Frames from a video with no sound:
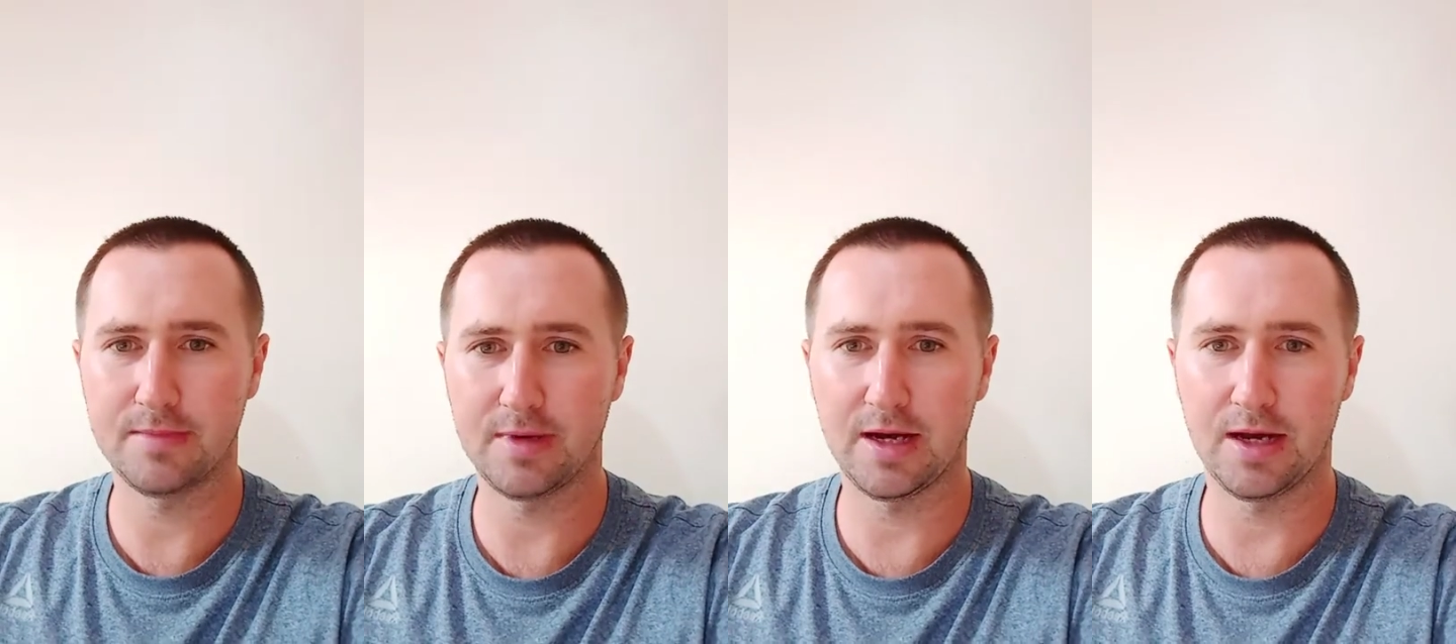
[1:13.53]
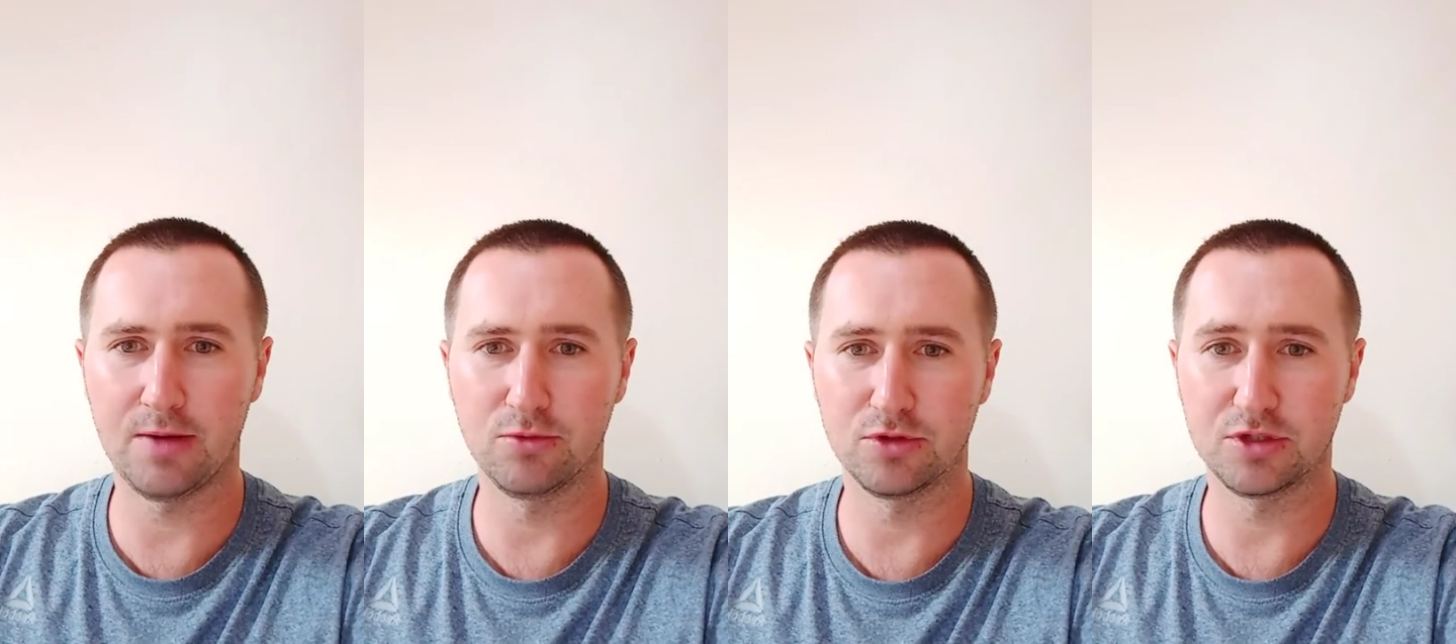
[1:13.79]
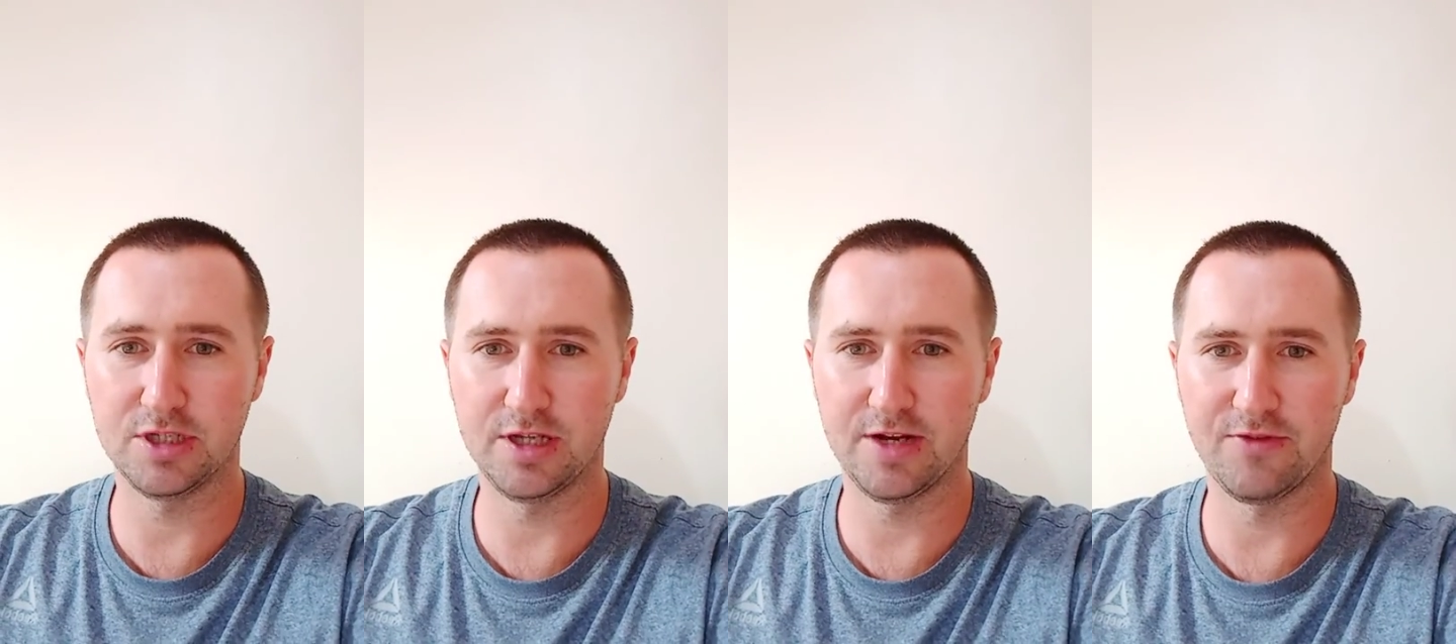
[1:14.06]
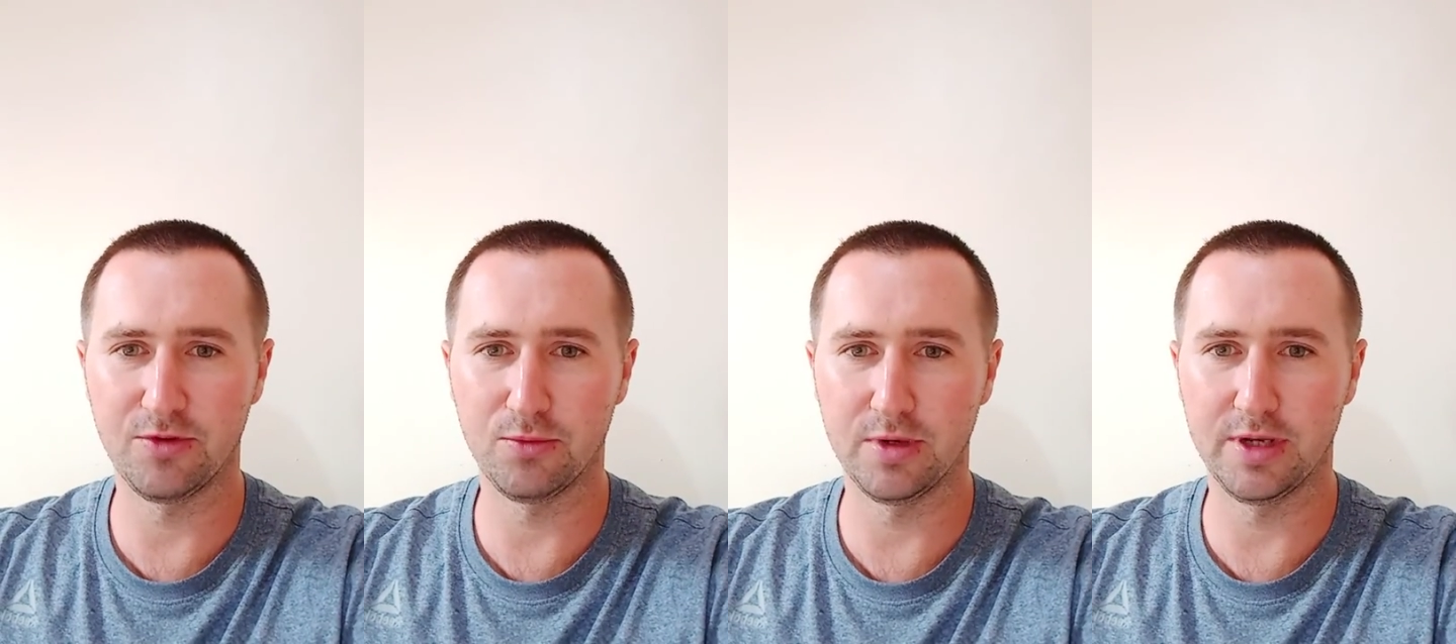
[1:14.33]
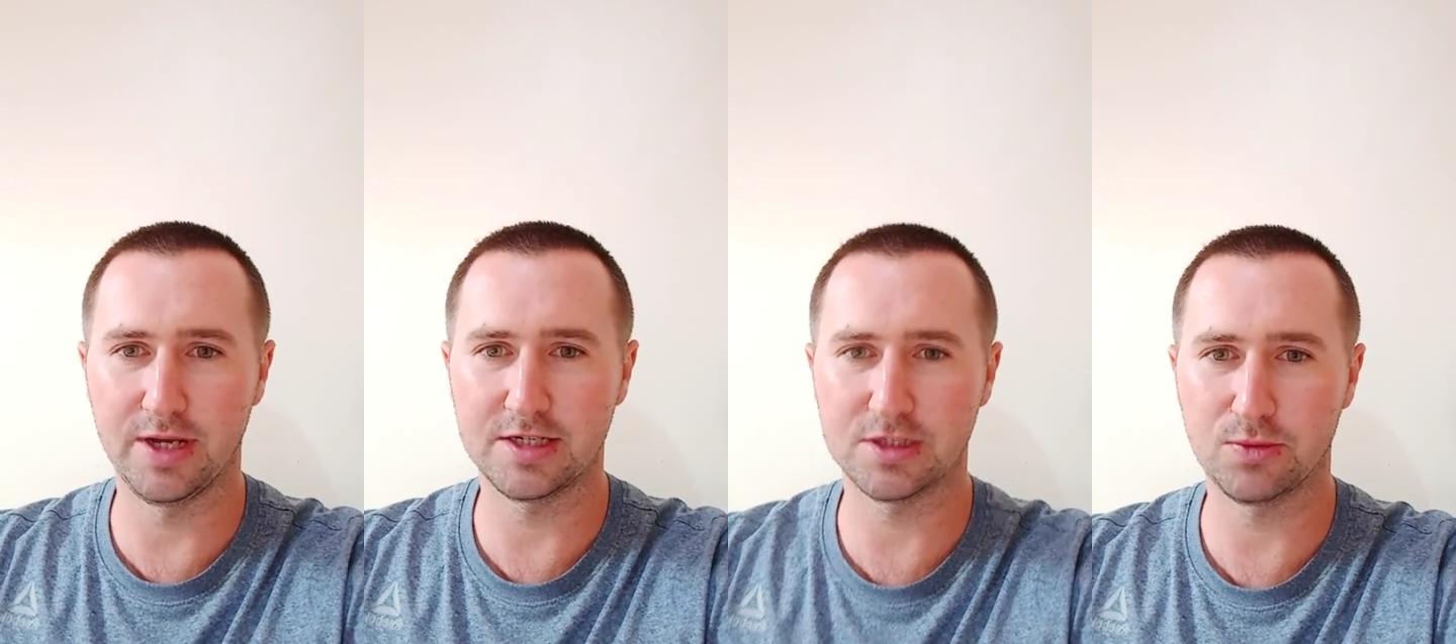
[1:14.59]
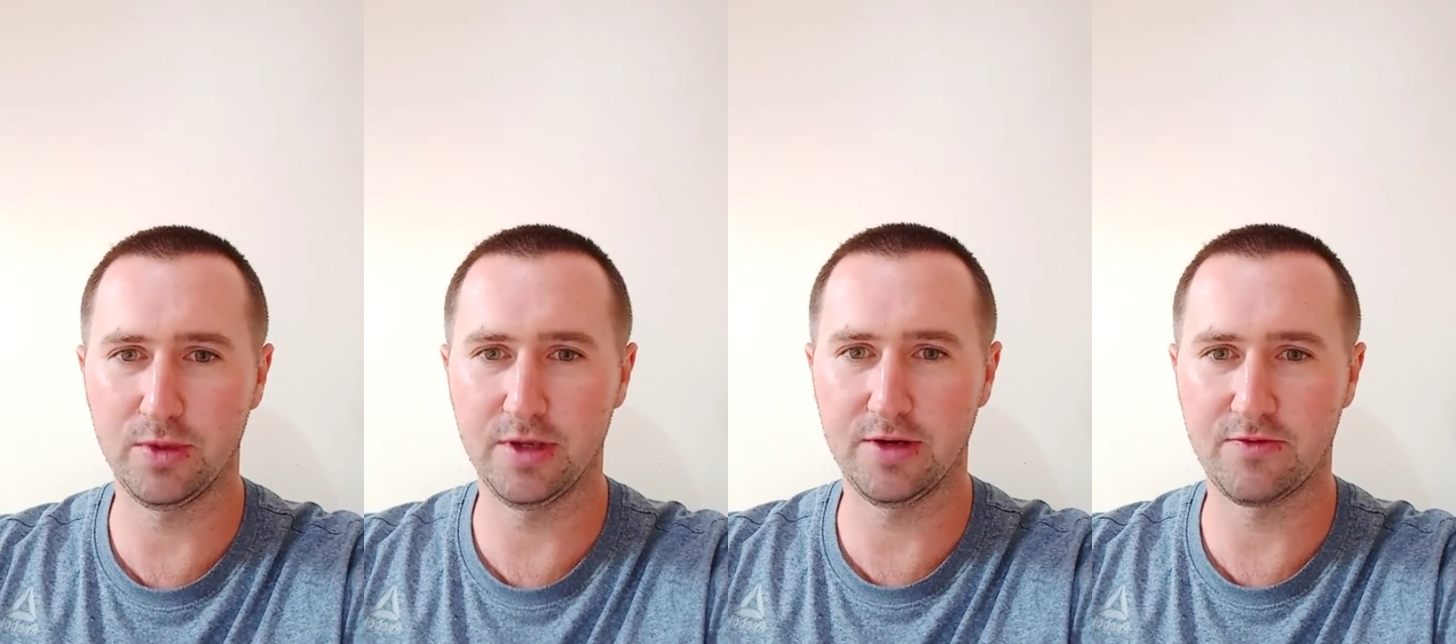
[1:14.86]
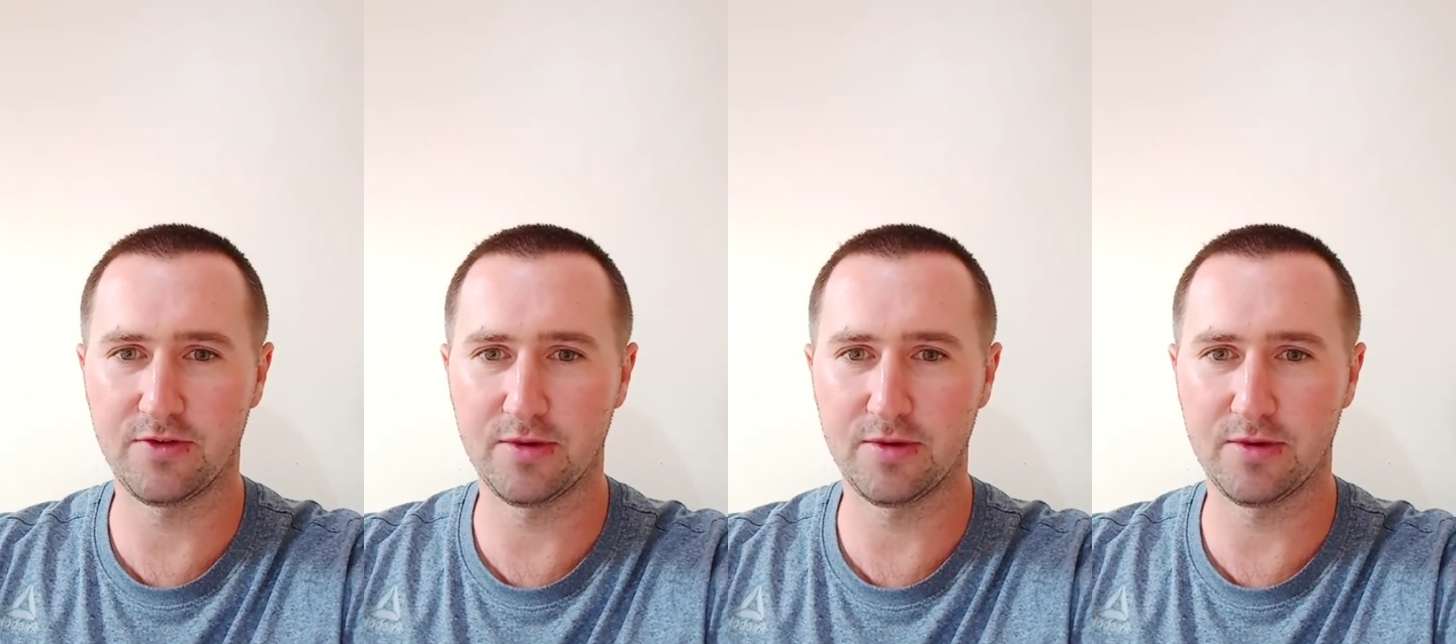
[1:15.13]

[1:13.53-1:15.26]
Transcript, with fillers: I will see everyone next week